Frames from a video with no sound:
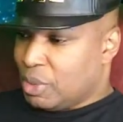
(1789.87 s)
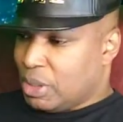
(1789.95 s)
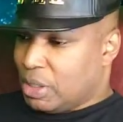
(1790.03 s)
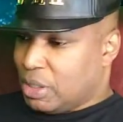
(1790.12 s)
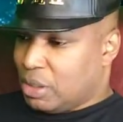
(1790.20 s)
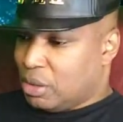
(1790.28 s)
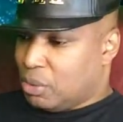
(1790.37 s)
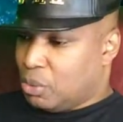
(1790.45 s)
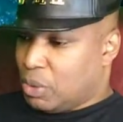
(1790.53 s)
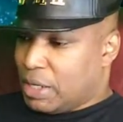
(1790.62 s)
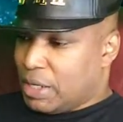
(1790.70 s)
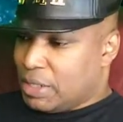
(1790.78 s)

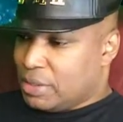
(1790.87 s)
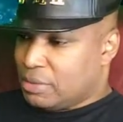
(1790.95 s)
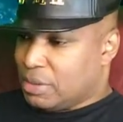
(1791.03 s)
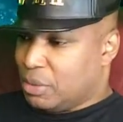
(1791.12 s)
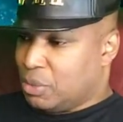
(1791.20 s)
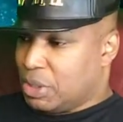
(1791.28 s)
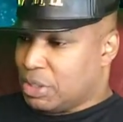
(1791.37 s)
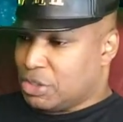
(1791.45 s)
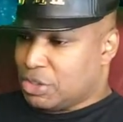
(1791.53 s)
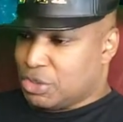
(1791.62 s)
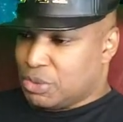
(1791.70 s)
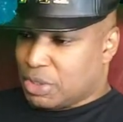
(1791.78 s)
why they wanted
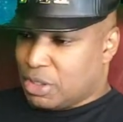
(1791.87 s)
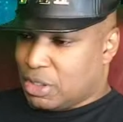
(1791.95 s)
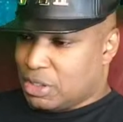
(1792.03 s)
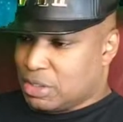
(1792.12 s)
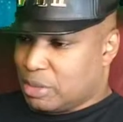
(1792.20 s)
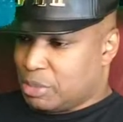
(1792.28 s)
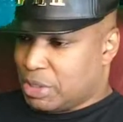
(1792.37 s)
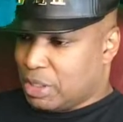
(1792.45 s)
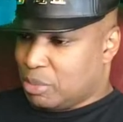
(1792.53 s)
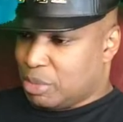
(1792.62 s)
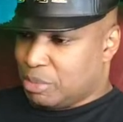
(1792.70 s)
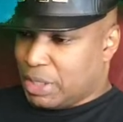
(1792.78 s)
to do a concept
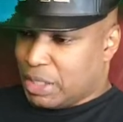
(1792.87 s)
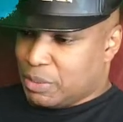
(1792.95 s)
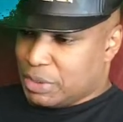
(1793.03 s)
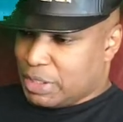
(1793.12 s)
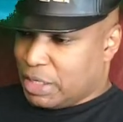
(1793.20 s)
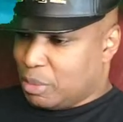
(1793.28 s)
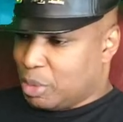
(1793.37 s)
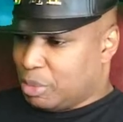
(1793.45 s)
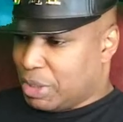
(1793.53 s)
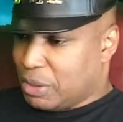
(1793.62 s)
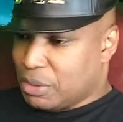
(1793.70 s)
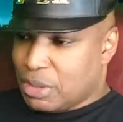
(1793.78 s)
album, how it came
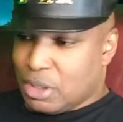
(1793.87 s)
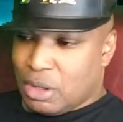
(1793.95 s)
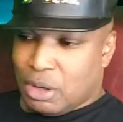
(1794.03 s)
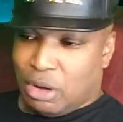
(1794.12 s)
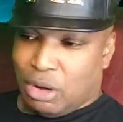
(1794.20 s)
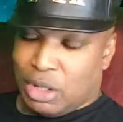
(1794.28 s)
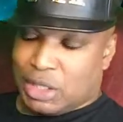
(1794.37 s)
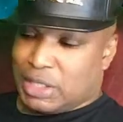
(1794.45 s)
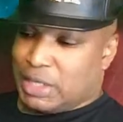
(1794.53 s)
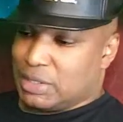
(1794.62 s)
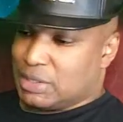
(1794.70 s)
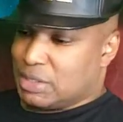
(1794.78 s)
about, all of
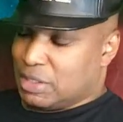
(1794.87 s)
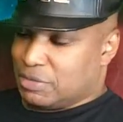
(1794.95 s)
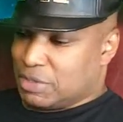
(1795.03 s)
that stuff.